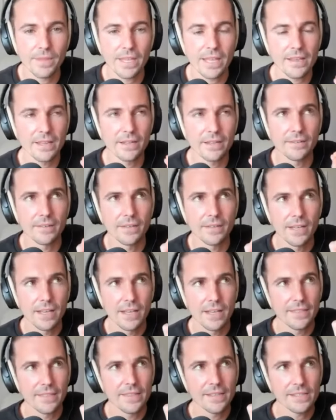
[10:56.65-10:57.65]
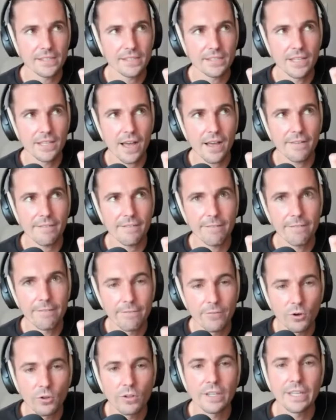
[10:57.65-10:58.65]
And this is not
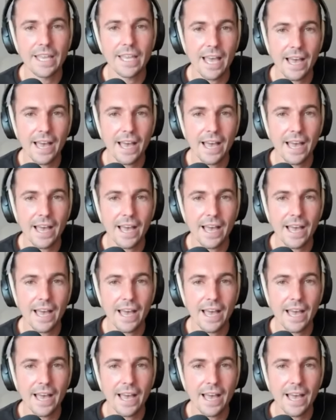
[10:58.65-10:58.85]
fully